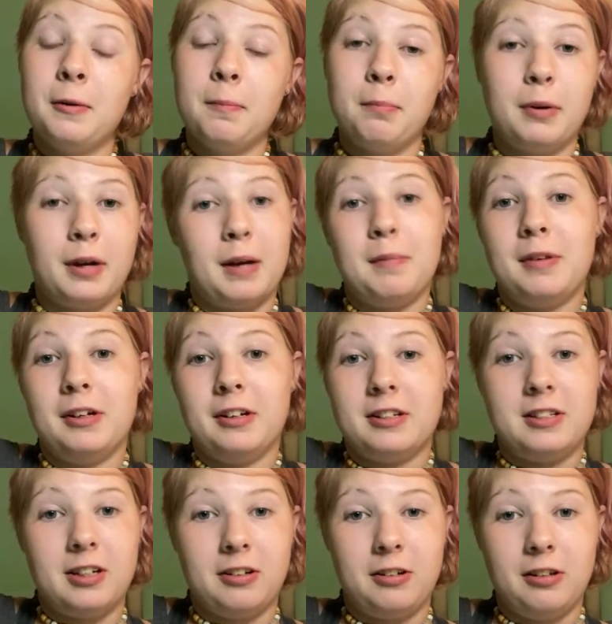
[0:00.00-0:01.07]
But I'm here to
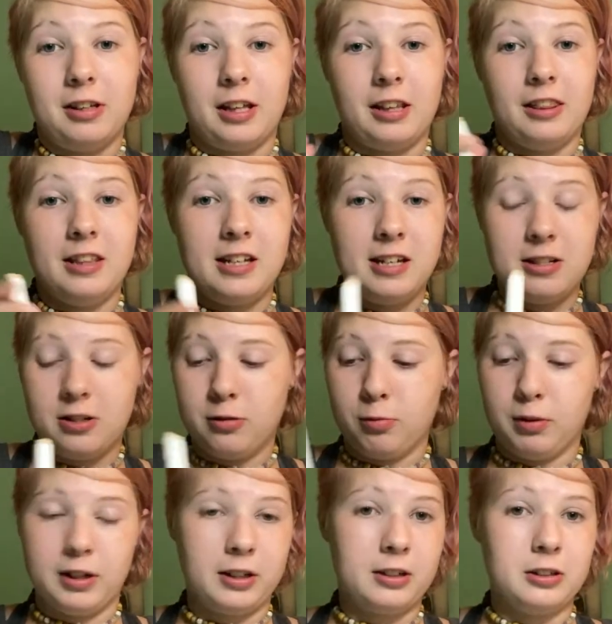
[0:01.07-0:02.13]
tell you that these
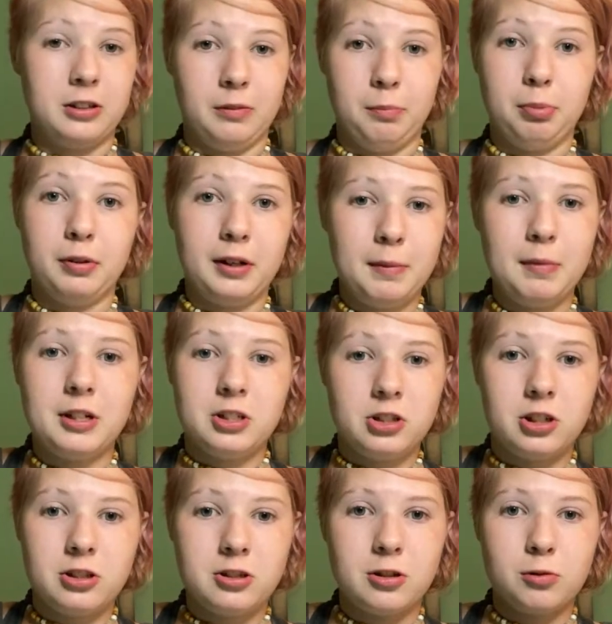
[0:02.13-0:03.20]
work pretty much
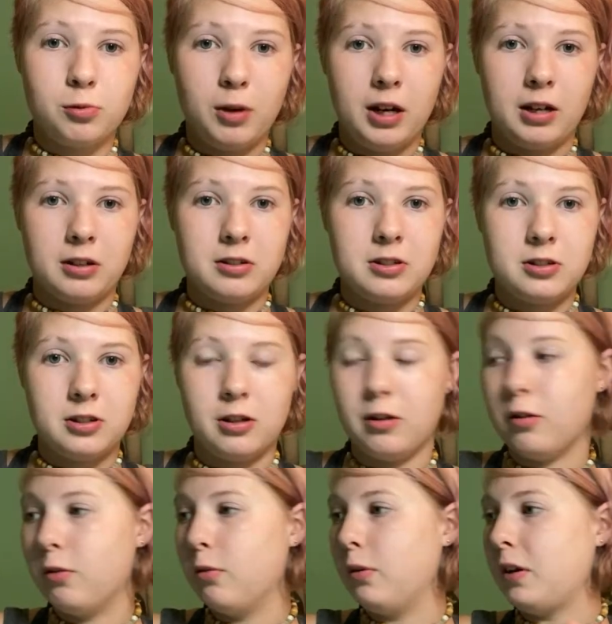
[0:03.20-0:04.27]
just as well.
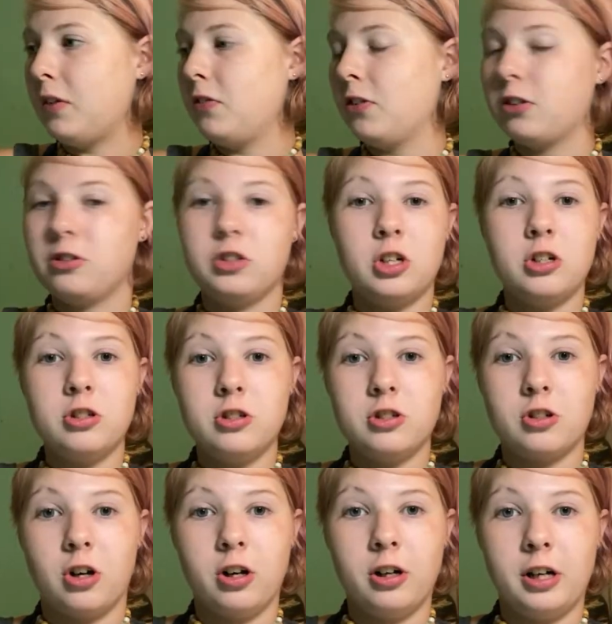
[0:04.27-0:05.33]
So if you're just
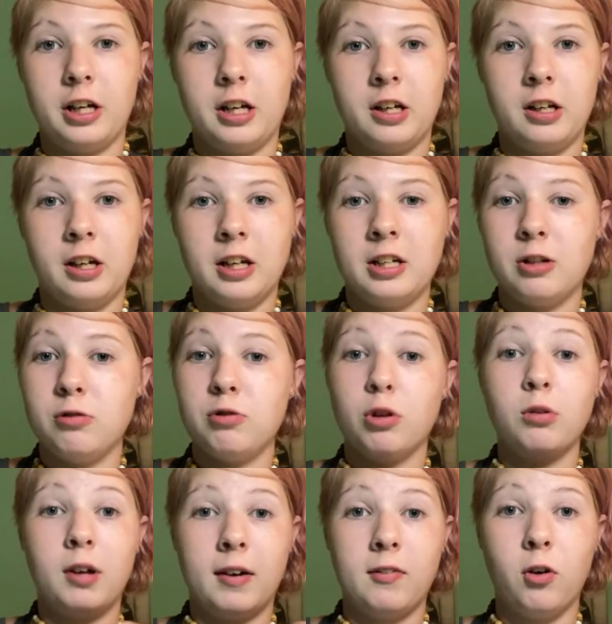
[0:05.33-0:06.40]
starting and you
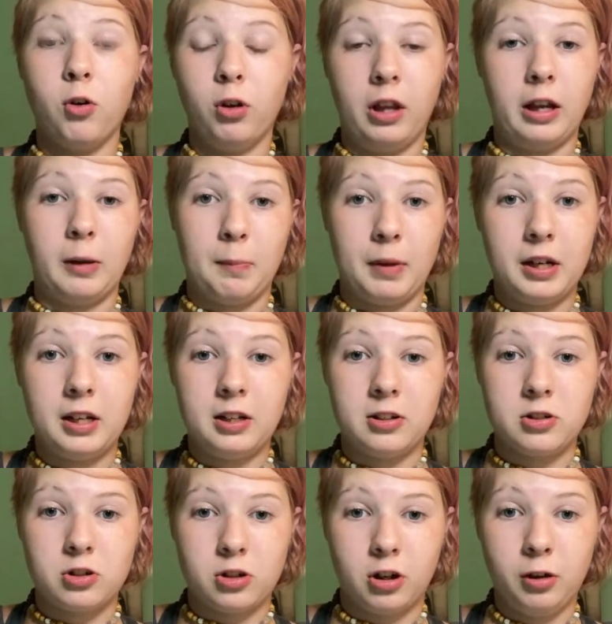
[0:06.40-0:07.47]
don't have a whole lot of money to
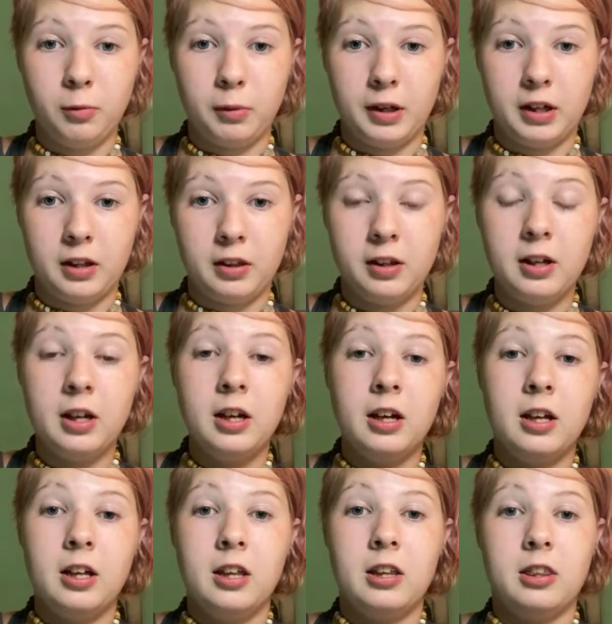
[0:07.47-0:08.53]
start with,
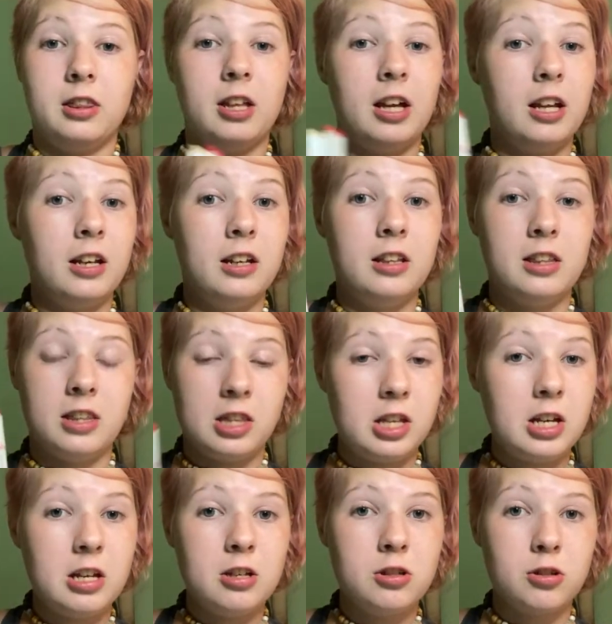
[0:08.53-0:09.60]
then
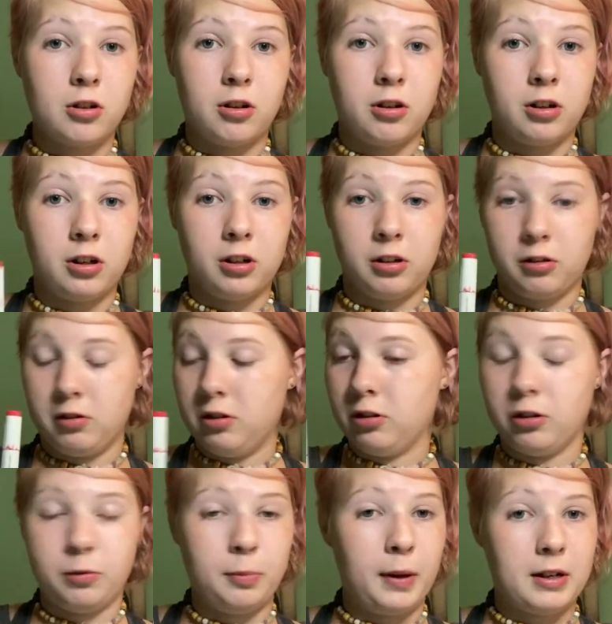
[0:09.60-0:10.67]
these are
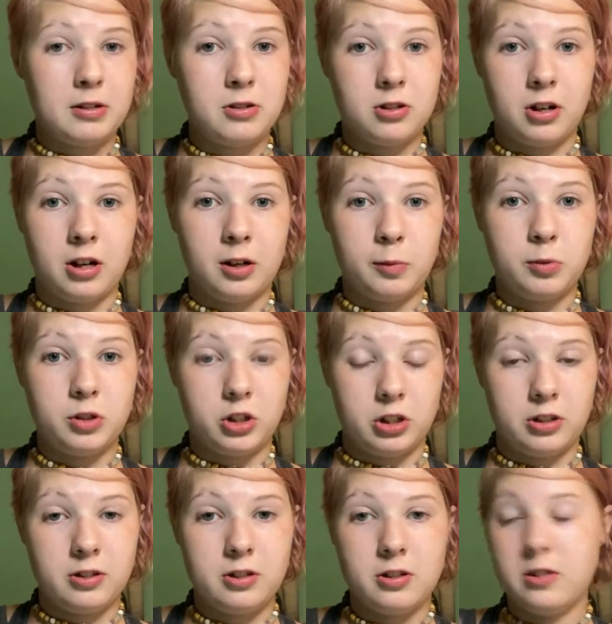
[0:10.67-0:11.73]
your best
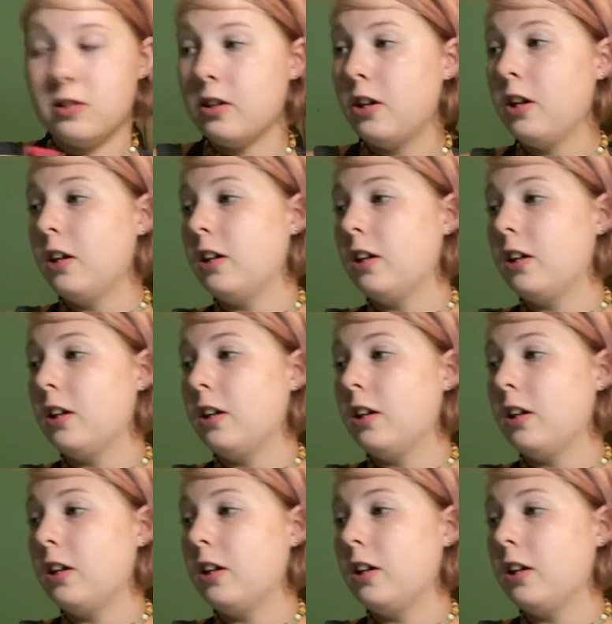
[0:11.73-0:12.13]
options.